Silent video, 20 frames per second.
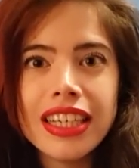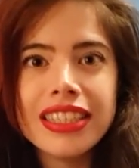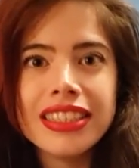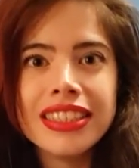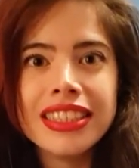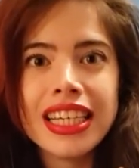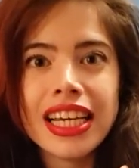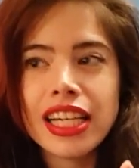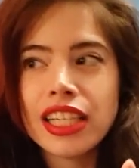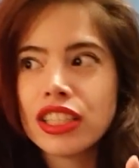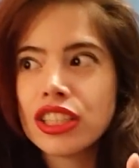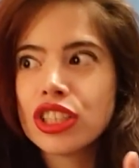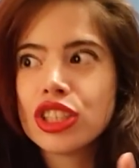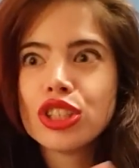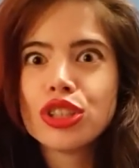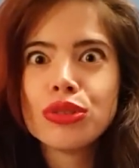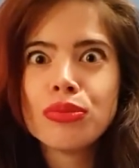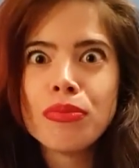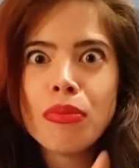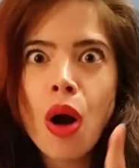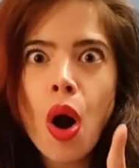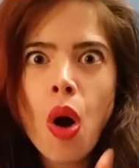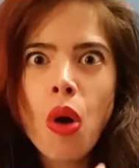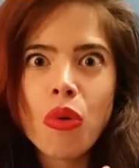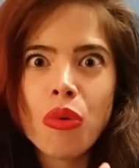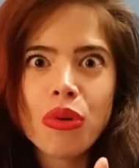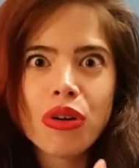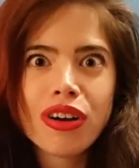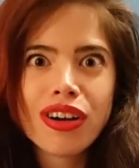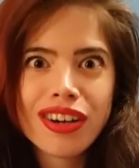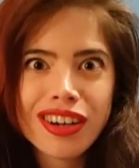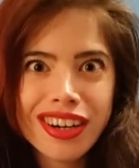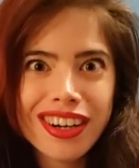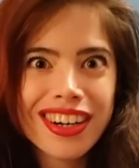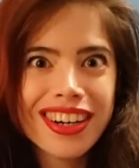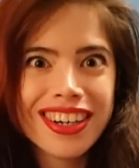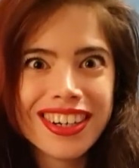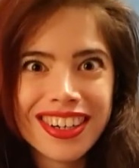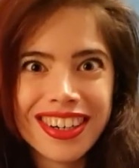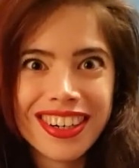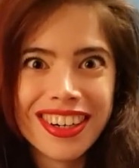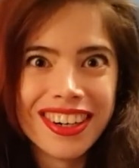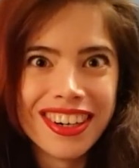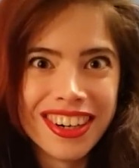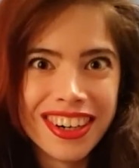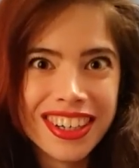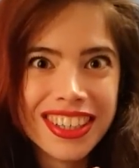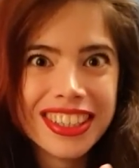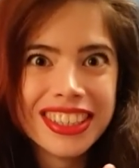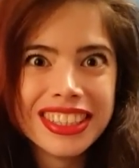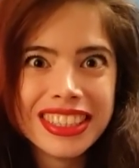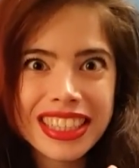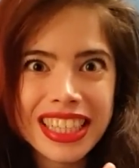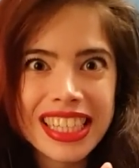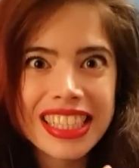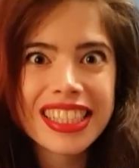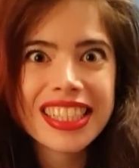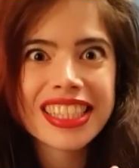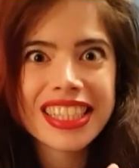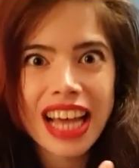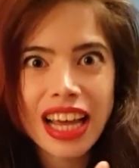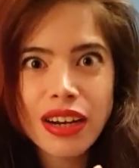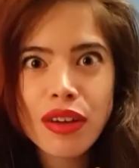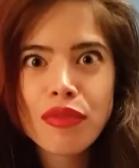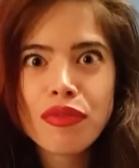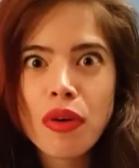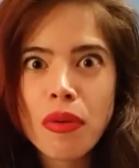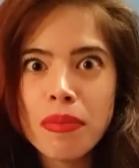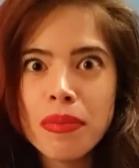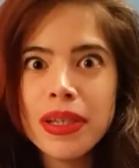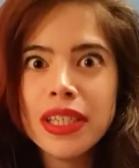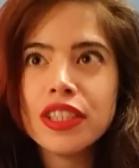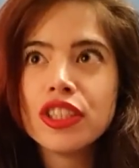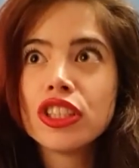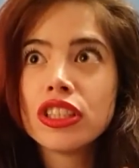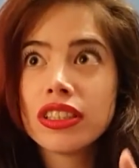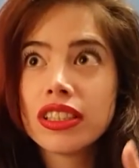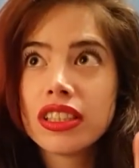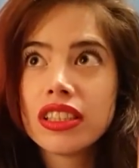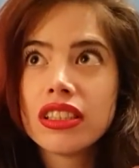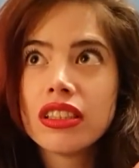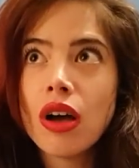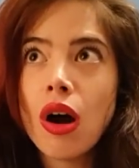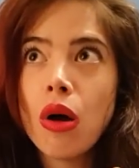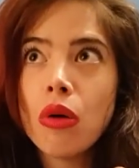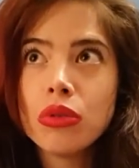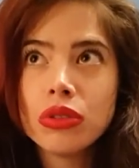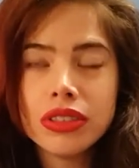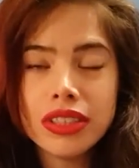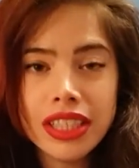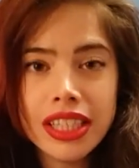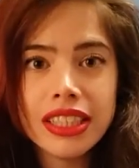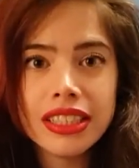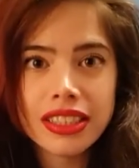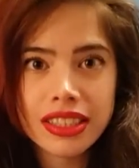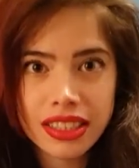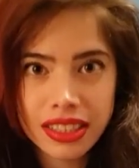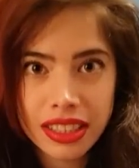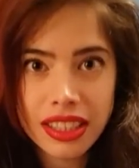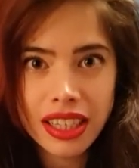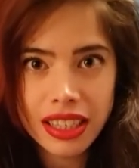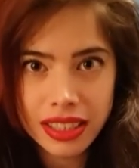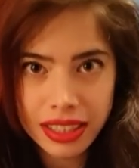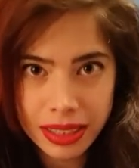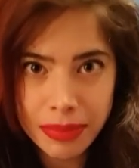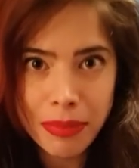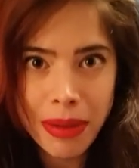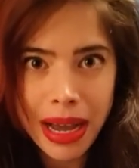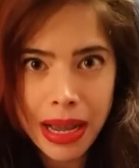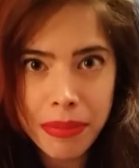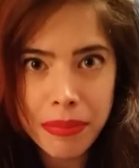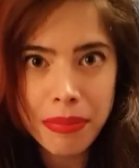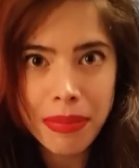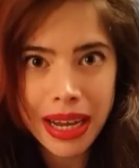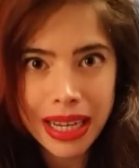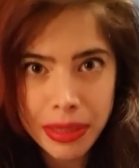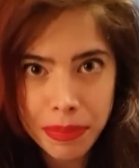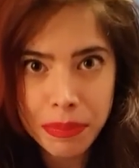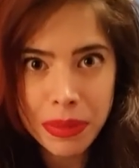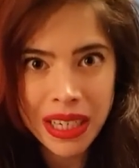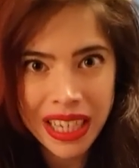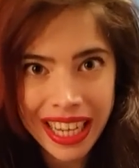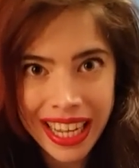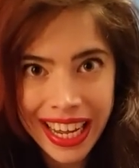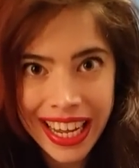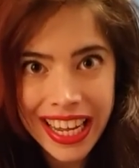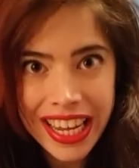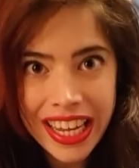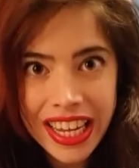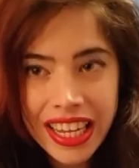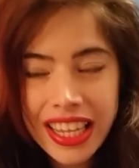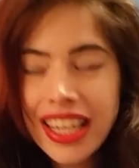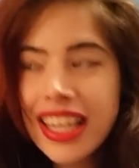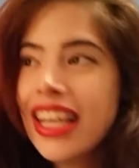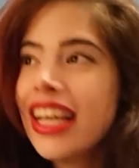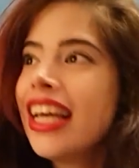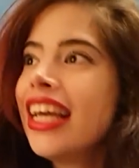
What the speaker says: the Schmoke or the son of a bitch saw this, my play,